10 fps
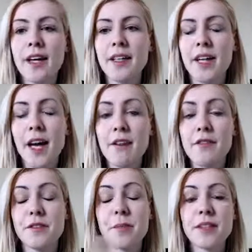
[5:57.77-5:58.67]

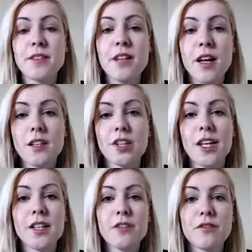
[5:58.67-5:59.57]
have the best knowledge
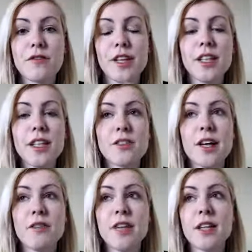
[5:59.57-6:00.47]
kind of ready and to
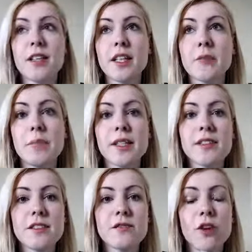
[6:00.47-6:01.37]
have kind of like the
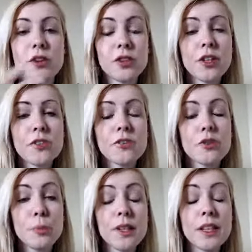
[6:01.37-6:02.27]
best dog trainers
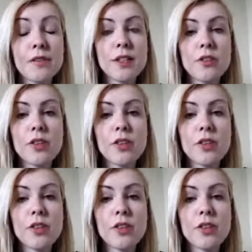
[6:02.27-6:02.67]
you believe in your